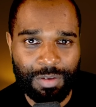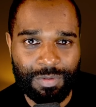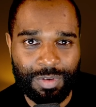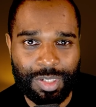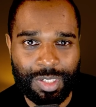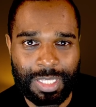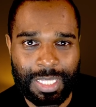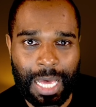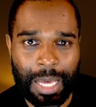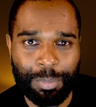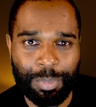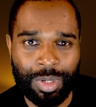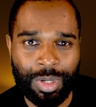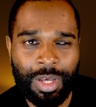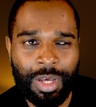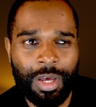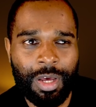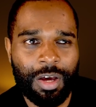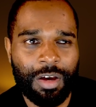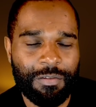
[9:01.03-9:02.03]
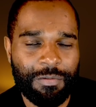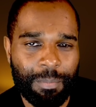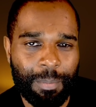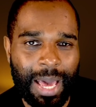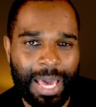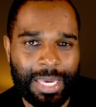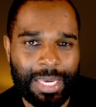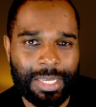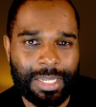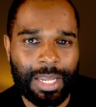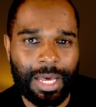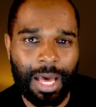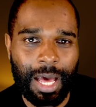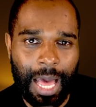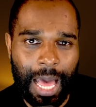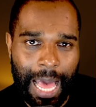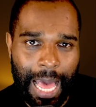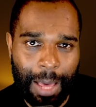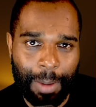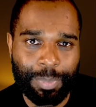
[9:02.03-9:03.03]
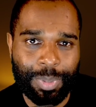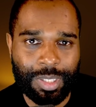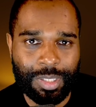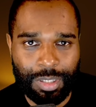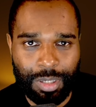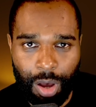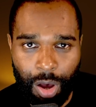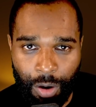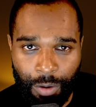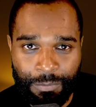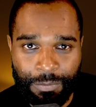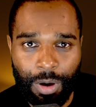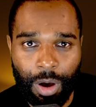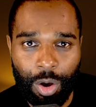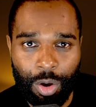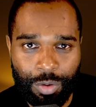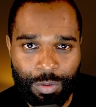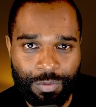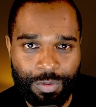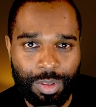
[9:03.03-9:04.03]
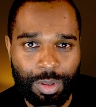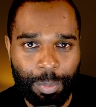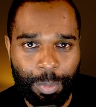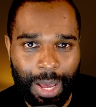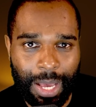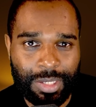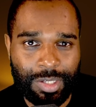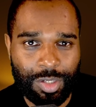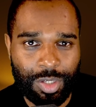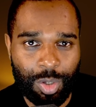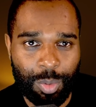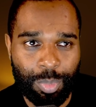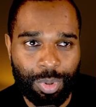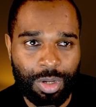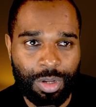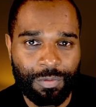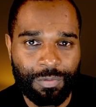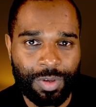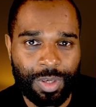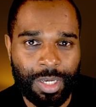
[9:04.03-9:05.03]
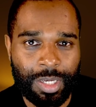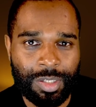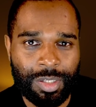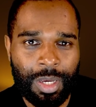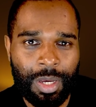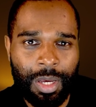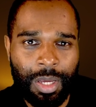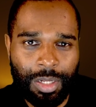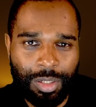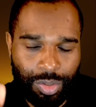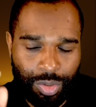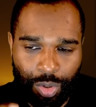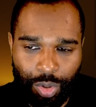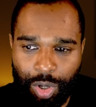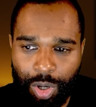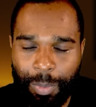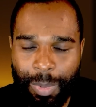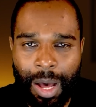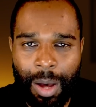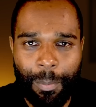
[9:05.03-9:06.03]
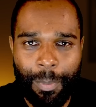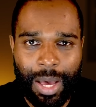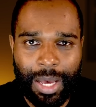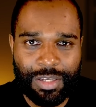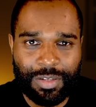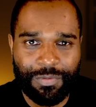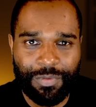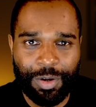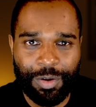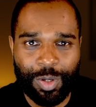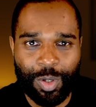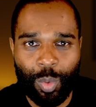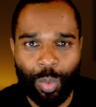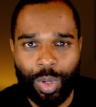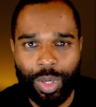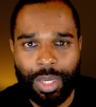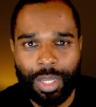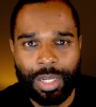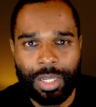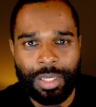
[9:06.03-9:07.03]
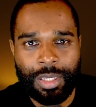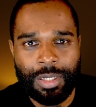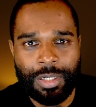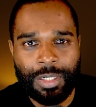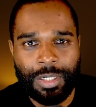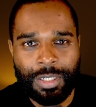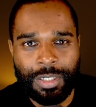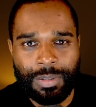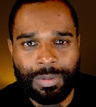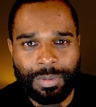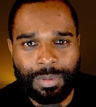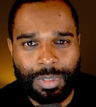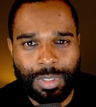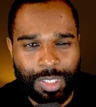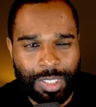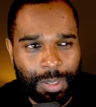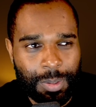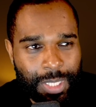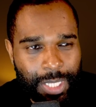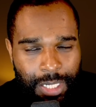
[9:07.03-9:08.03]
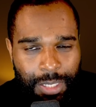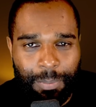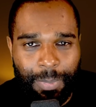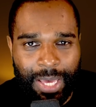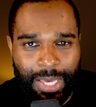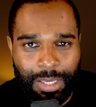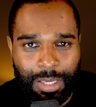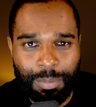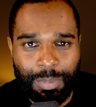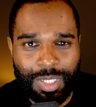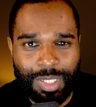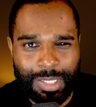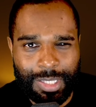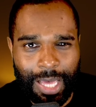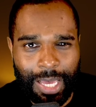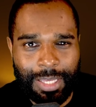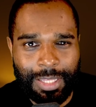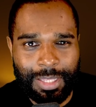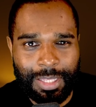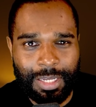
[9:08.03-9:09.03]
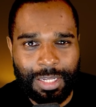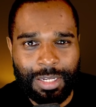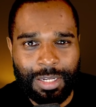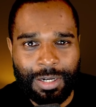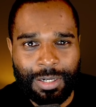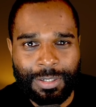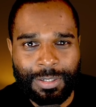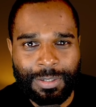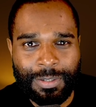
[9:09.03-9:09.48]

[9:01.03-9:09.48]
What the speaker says: Verstappen have made a habit of over the past couple of years. Let's talk about Max very quickly, because he did make a mistake, did he not?